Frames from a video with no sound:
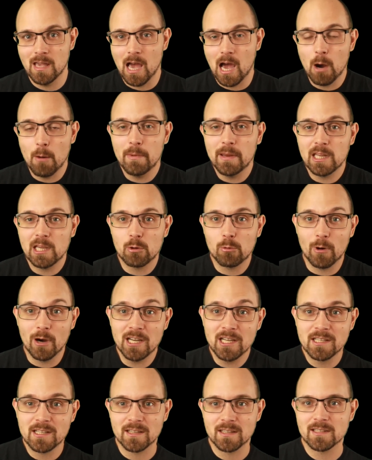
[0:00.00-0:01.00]
How many
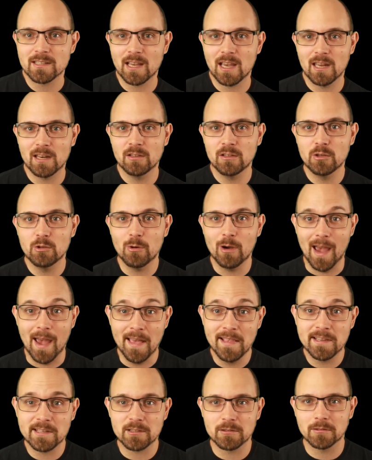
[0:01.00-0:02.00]
questions can you
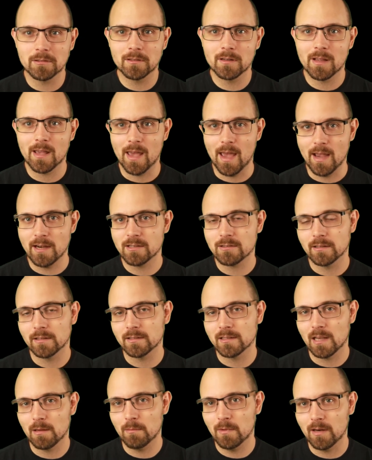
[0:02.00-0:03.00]
answer actually
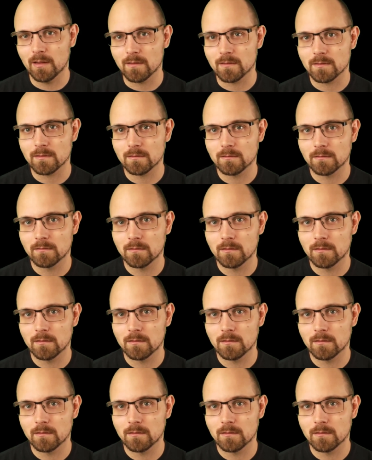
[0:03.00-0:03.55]
in 10 minutes?